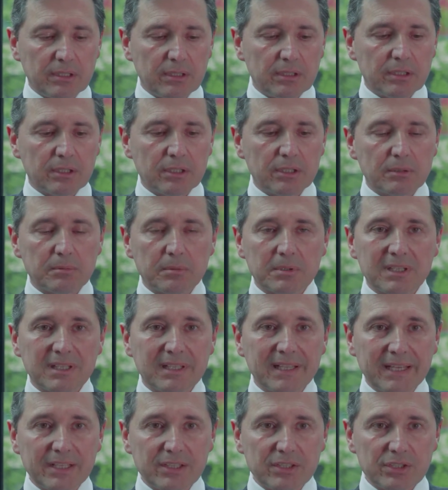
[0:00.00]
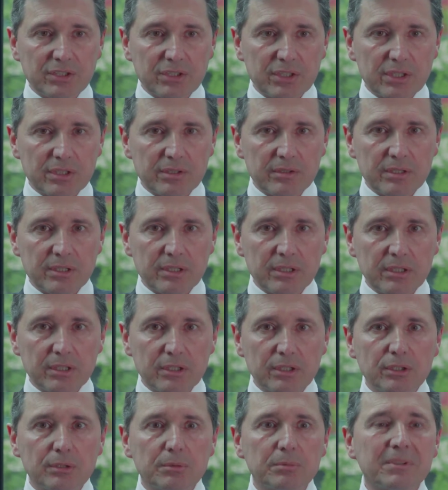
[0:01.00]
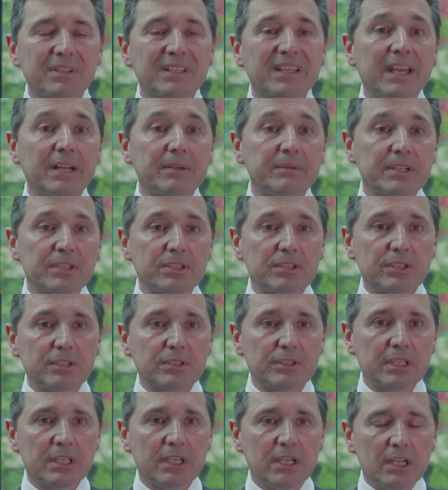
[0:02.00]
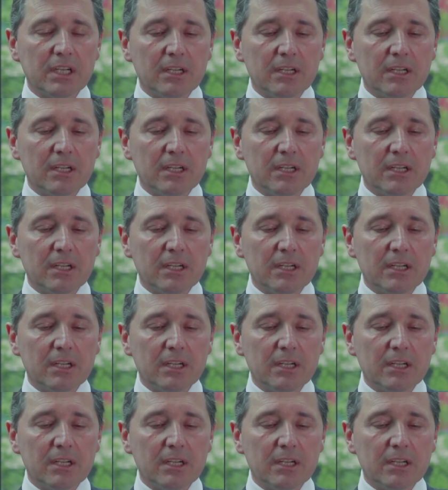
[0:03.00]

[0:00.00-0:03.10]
you can do it with lens surgery, you can do it with cataract surgery.